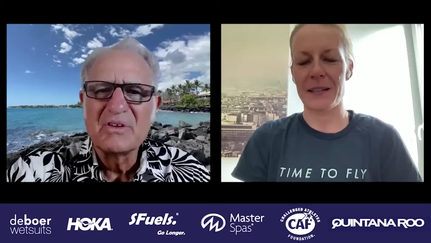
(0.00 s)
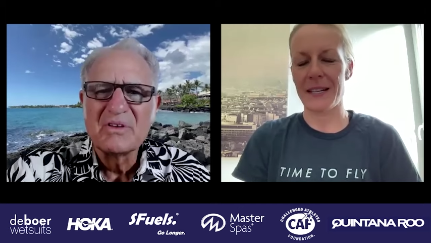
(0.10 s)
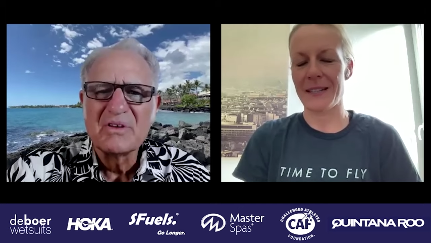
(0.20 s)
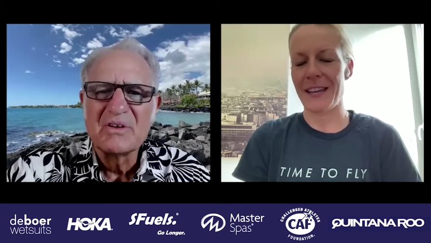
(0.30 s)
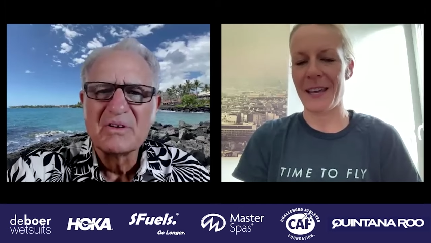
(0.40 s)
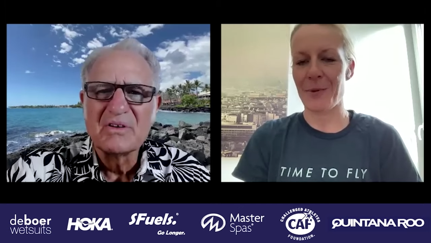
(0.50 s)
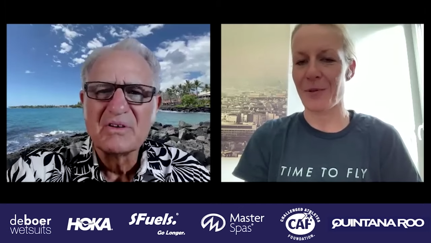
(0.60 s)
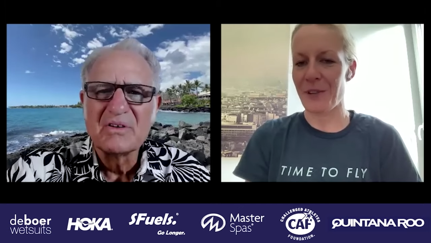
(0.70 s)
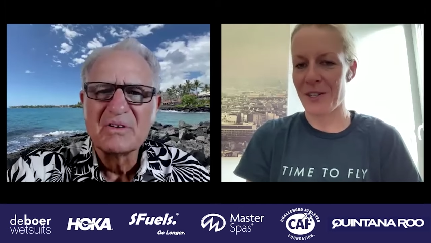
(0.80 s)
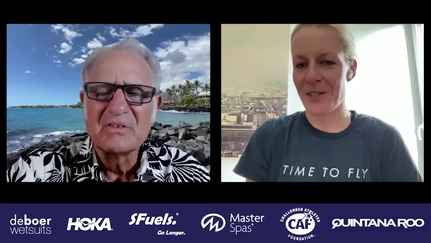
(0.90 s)
Speaker 1: let's say,
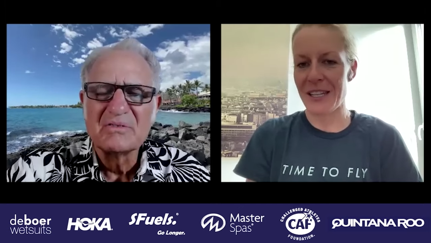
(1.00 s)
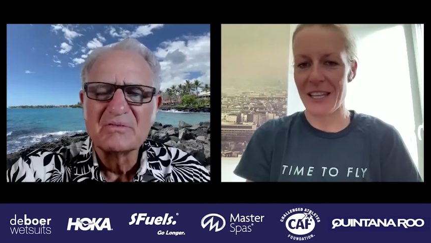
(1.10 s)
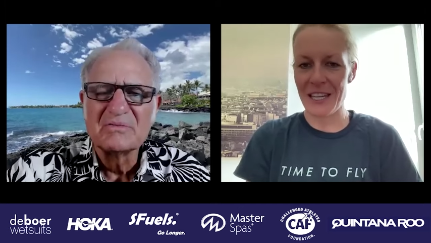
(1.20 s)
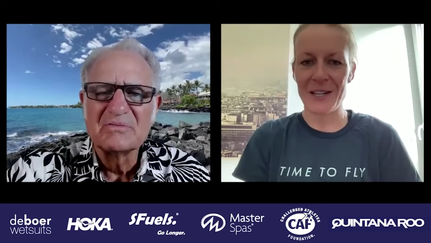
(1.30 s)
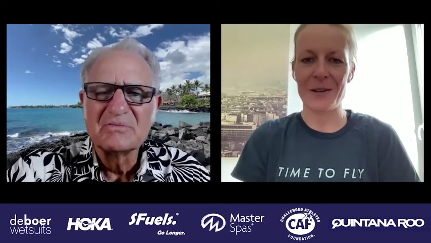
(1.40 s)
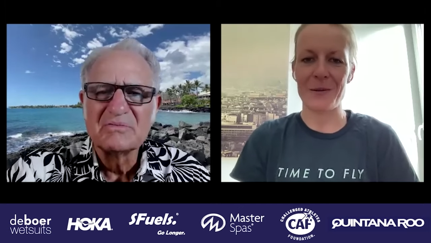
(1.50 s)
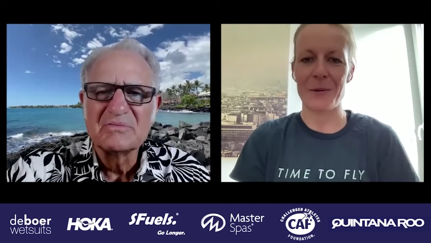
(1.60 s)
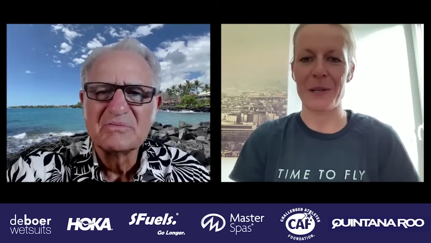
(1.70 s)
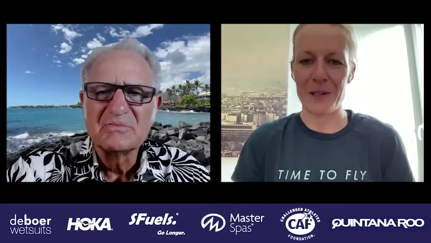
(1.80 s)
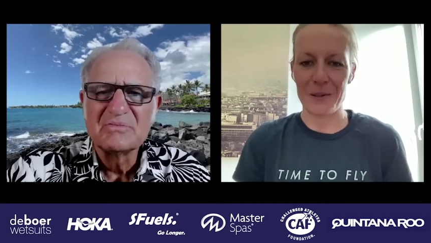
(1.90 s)
professional year
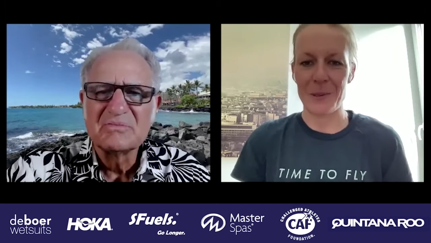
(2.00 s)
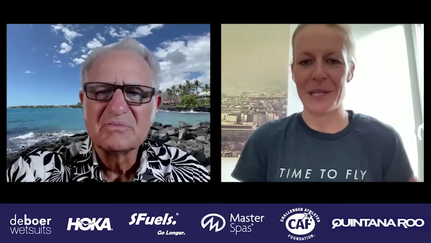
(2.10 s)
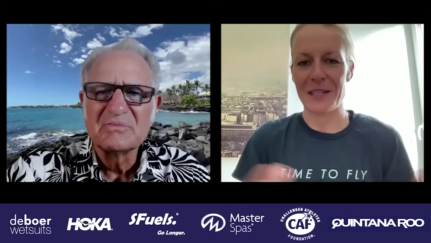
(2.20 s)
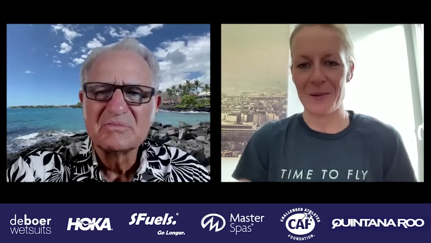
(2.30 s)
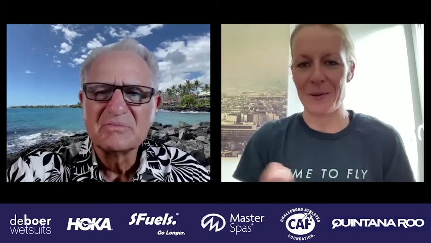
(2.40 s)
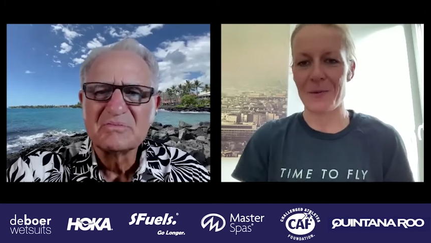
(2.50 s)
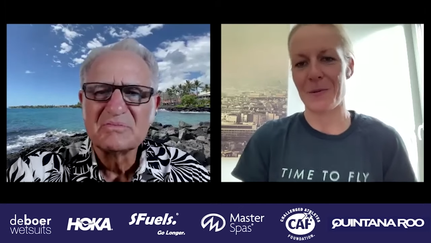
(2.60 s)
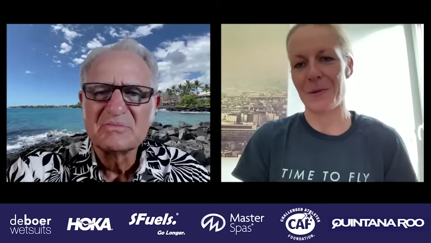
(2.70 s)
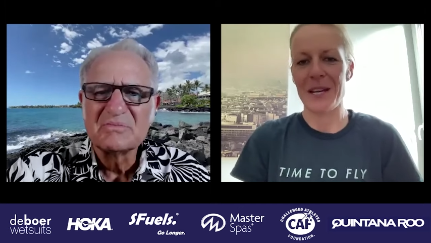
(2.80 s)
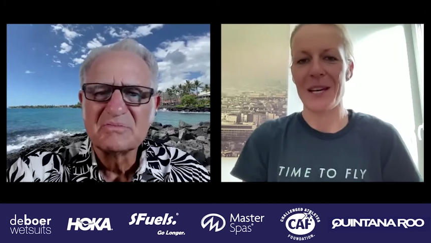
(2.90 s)
when you, when it's
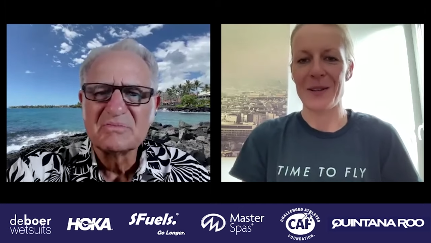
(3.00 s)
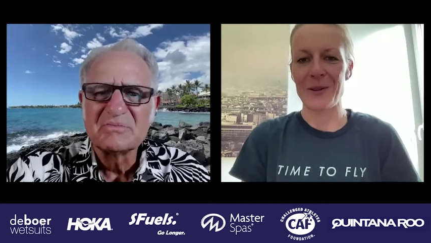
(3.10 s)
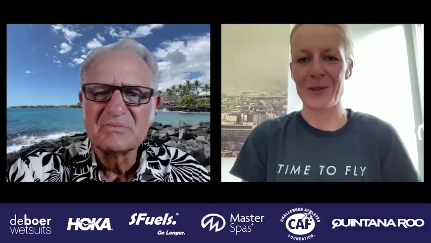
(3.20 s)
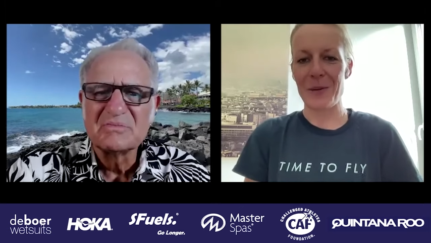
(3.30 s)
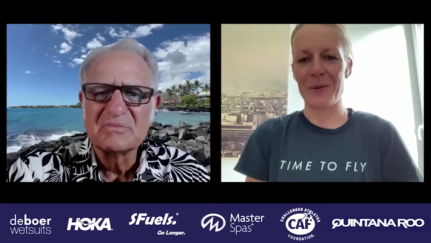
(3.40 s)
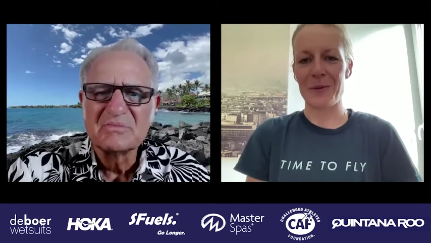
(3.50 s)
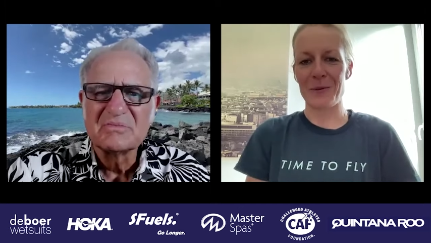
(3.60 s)
your your job,